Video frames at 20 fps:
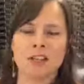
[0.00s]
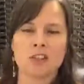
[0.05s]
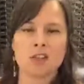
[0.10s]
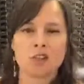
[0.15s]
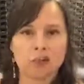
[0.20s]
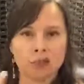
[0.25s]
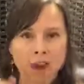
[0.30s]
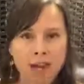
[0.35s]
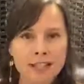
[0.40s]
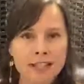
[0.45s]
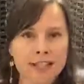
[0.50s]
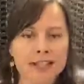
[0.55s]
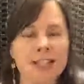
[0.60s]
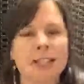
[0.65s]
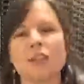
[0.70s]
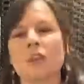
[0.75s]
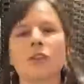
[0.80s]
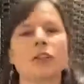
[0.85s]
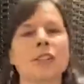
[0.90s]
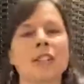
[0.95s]

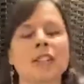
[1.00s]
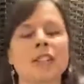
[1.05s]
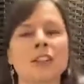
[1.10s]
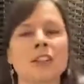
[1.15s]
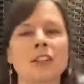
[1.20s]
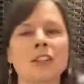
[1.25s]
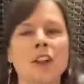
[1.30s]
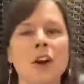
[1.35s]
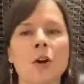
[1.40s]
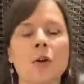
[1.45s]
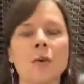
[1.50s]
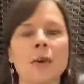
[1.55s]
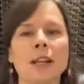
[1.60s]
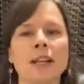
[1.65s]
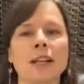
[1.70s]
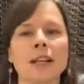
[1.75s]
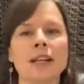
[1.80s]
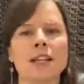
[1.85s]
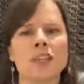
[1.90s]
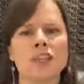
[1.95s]
Trusting your inner
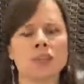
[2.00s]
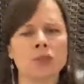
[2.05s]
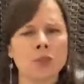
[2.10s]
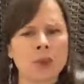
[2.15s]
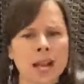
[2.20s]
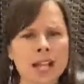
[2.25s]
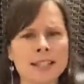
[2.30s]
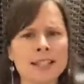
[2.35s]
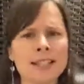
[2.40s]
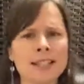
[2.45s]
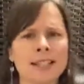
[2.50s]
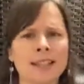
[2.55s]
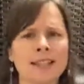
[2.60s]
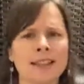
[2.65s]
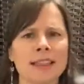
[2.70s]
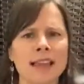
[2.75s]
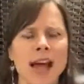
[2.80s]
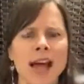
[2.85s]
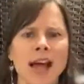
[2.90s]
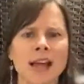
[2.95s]
knowing and
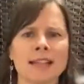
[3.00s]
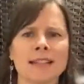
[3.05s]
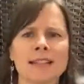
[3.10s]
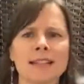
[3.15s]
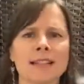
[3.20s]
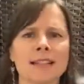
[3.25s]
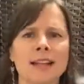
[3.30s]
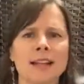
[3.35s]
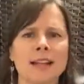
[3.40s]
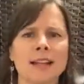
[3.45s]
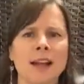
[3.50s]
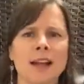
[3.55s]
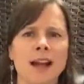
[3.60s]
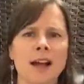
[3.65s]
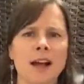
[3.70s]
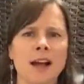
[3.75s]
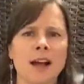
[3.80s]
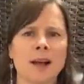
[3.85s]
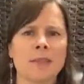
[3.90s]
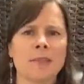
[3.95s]
trusting that
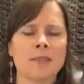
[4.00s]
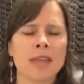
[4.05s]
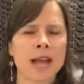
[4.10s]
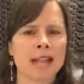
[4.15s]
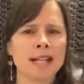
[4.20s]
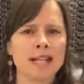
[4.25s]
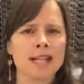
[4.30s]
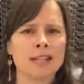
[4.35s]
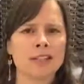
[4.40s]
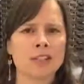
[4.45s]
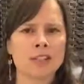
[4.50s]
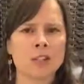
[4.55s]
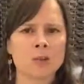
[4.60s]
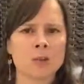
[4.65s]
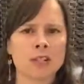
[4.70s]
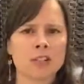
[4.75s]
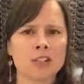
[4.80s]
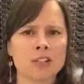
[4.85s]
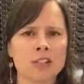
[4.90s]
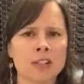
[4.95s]

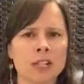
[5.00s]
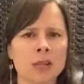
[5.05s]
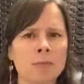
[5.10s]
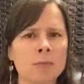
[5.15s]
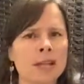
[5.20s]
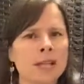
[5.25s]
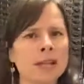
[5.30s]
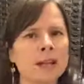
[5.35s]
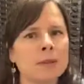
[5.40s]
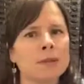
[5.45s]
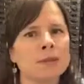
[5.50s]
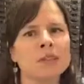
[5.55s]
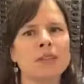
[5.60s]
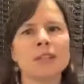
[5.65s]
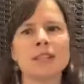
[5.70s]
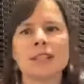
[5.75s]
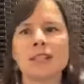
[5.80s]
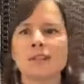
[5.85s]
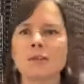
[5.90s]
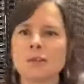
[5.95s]
intuition, and being able
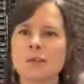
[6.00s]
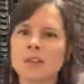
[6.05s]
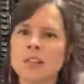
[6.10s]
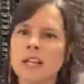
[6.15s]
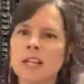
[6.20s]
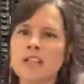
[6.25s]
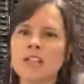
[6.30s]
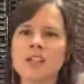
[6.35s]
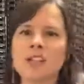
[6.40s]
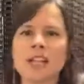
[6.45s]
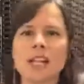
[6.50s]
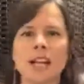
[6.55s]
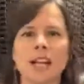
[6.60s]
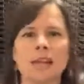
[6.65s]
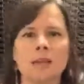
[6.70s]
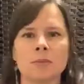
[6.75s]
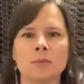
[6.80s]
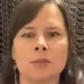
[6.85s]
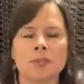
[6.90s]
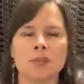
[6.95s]
to
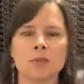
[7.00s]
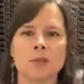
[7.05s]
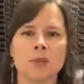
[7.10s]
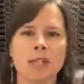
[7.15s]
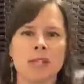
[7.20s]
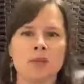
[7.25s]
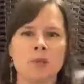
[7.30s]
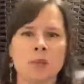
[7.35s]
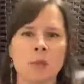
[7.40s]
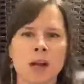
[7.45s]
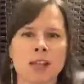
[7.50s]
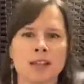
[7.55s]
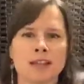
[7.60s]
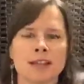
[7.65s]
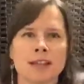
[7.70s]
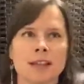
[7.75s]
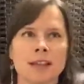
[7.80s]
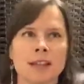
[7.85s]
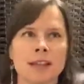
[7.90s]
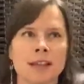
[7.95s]
differentiate between
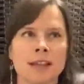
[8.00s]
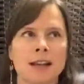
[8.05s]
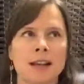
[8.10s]
what's